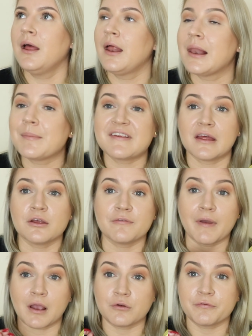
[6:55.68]
Let me tell you, if
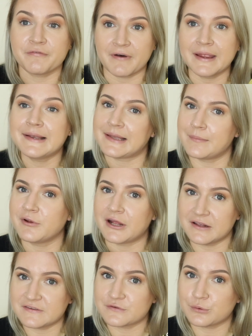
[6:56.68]
I could find lemon
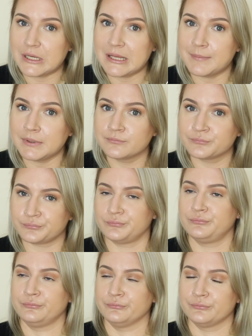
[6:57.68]
ice cream,
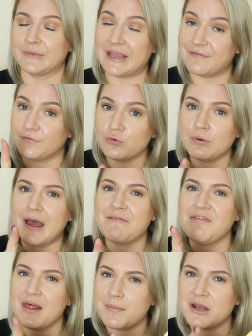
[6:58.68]
if you
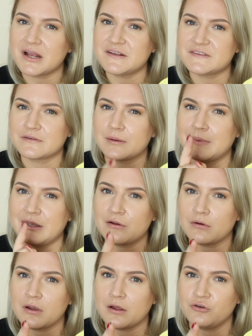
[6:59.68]
have lemon ice cream in
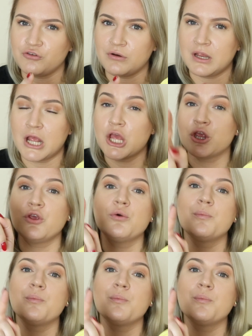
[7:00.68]
your country, you